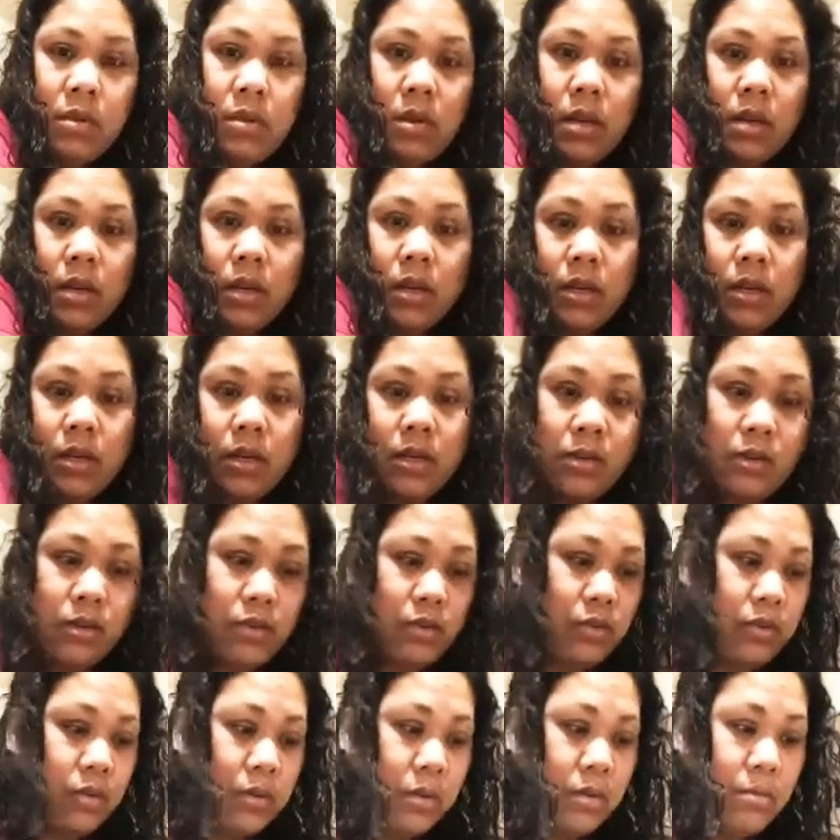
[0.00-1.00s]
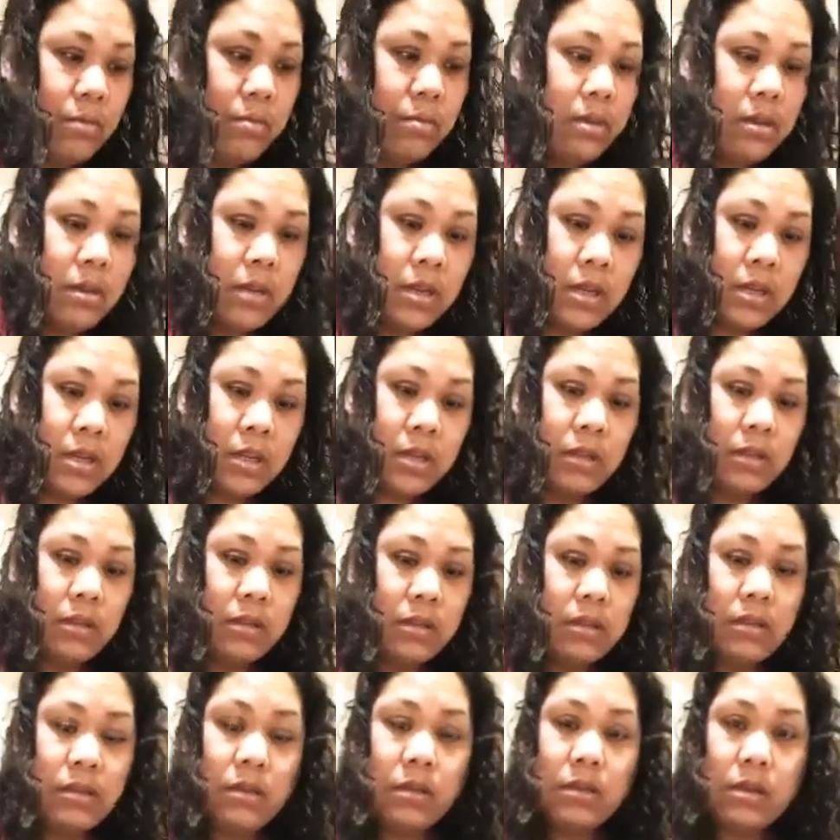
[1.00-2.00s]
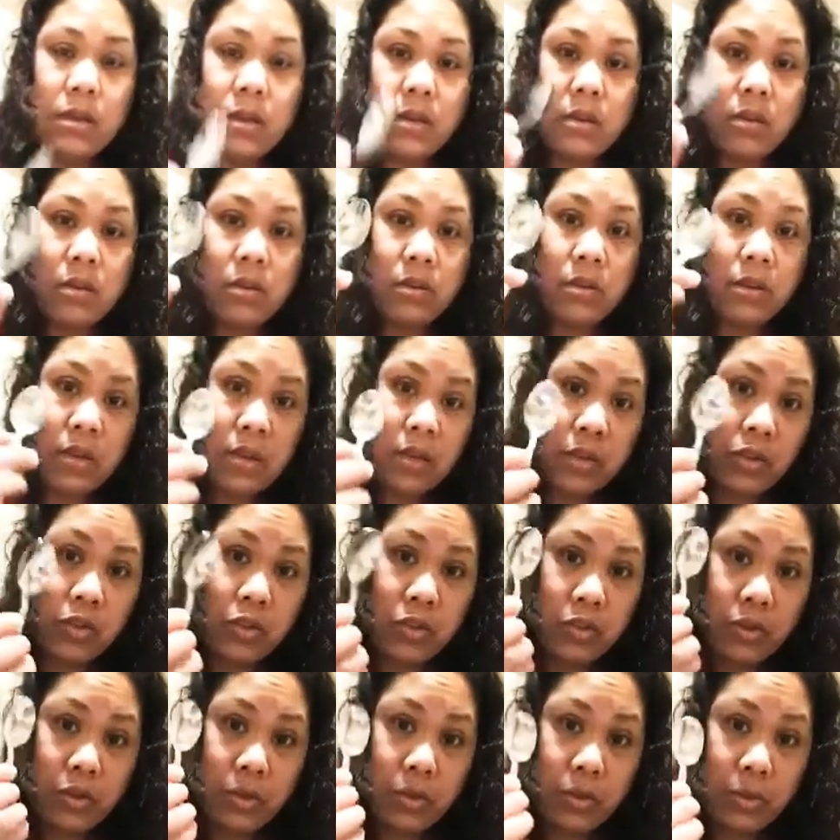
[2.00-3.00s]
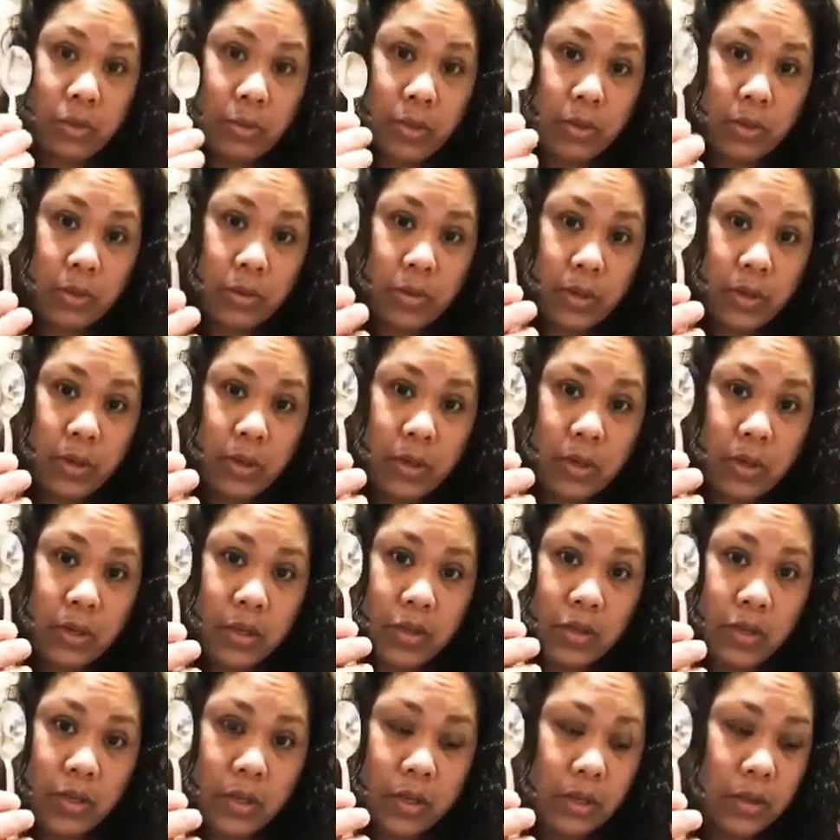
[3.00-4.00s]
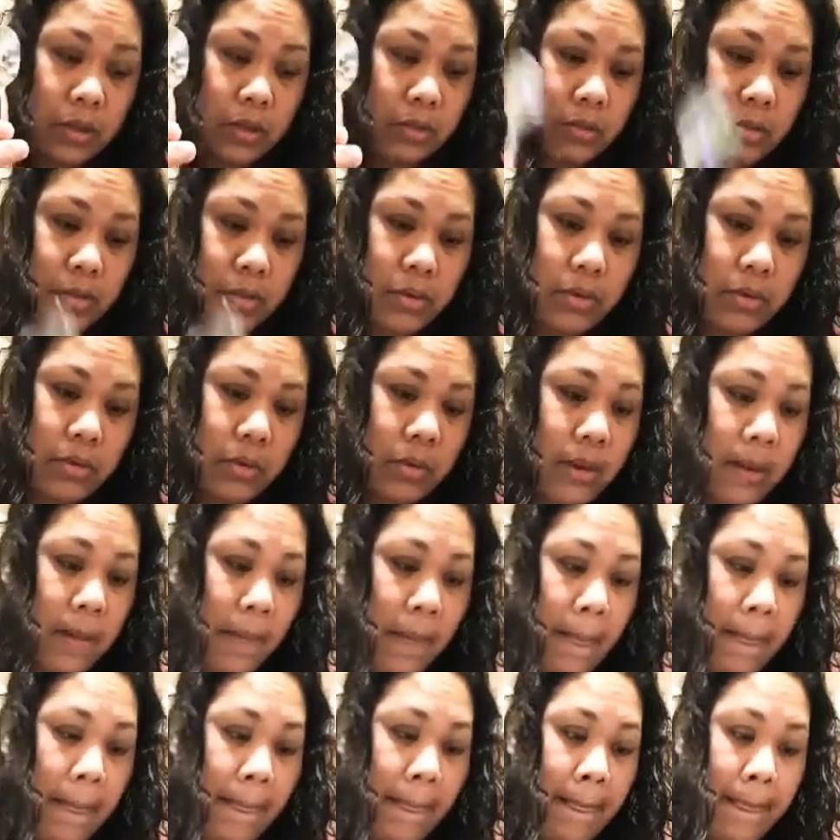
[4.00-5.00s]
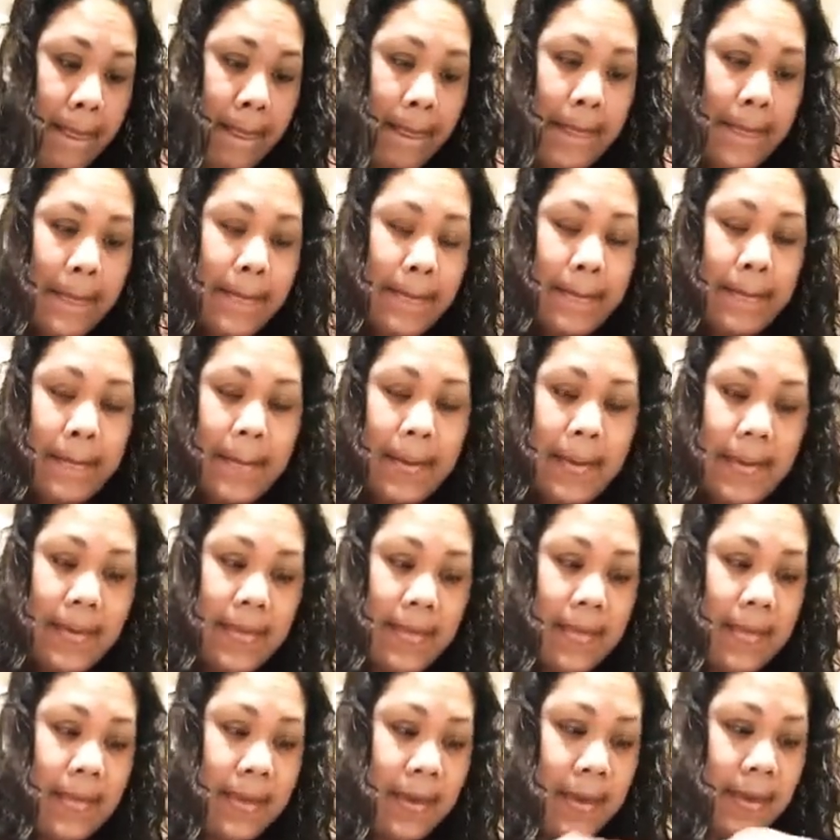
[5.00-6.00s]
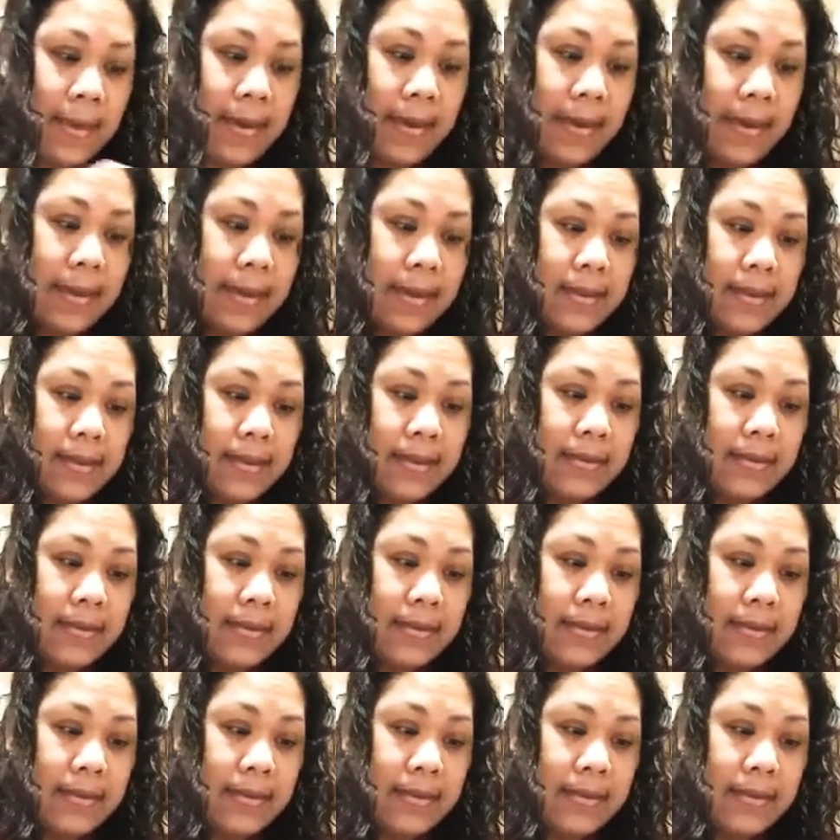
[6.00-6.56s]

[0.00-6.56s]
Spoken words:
I'm gonna scrub this. You get your spoon, kitchen spoon, and then